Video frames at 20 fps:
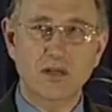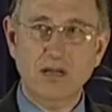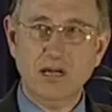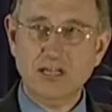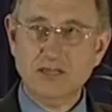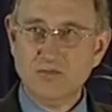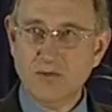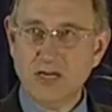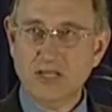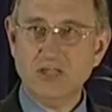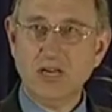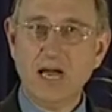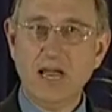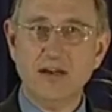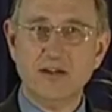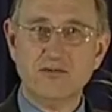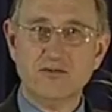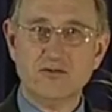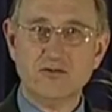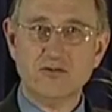That's my
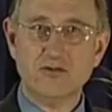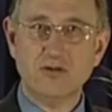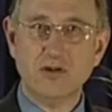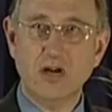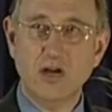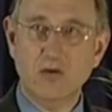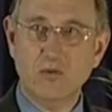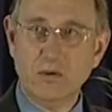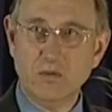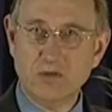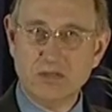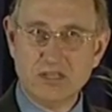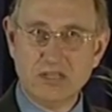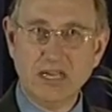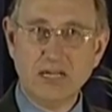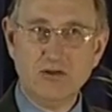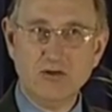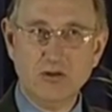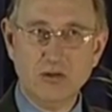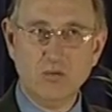challenge. We will
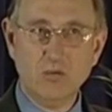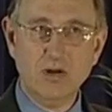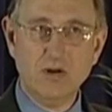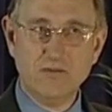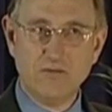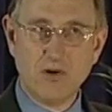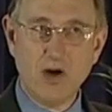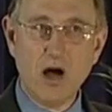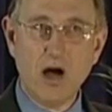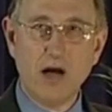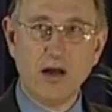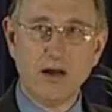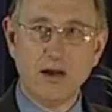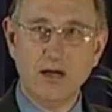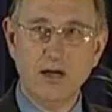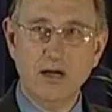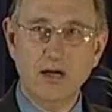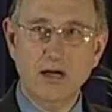stick to the Word of God.